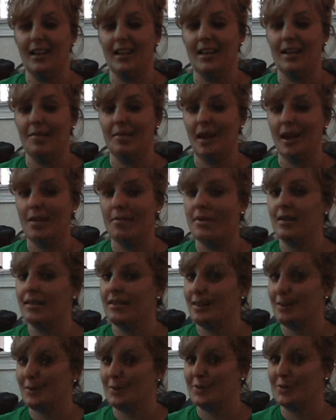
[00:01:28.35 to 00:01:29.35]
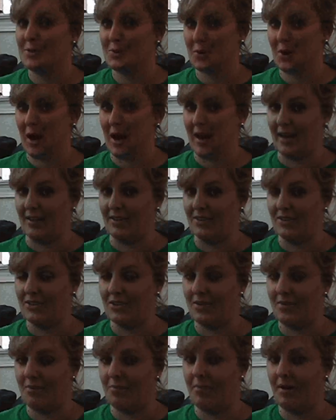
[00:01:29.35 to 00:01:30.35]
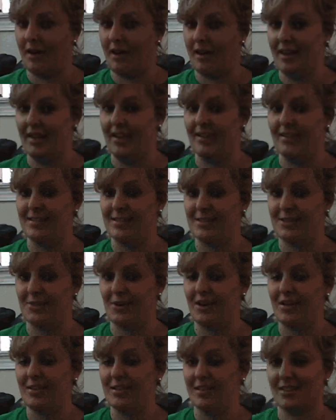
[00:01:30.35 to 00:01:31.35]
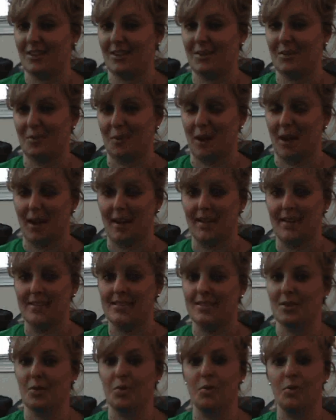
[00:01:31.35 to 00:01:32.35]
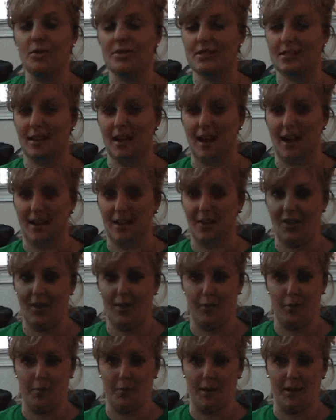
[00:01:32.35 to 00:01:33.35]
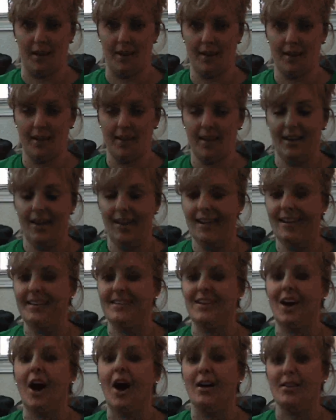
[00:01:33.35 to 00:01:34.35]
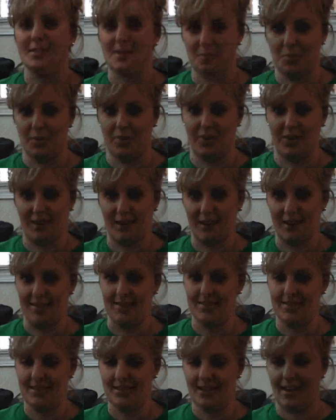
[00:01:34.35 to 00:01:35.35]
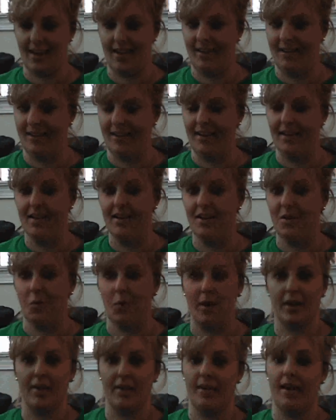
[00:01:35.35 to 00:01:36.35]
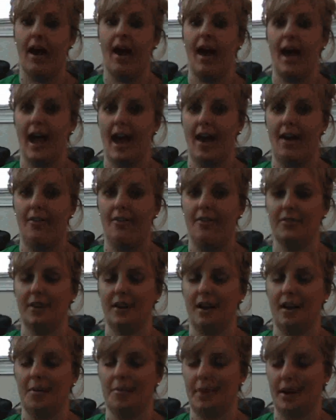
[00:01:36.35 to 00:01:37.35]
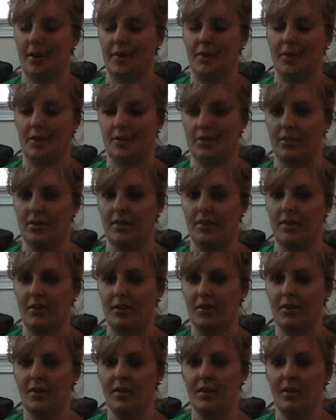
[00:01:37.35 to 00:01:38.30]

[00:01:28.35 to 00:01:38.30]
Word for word: He may be a little strange, but it's strange in a good way. He's the coolest guy you'll ever meet. He's awesome with the kids, and we could not have a better youth leader.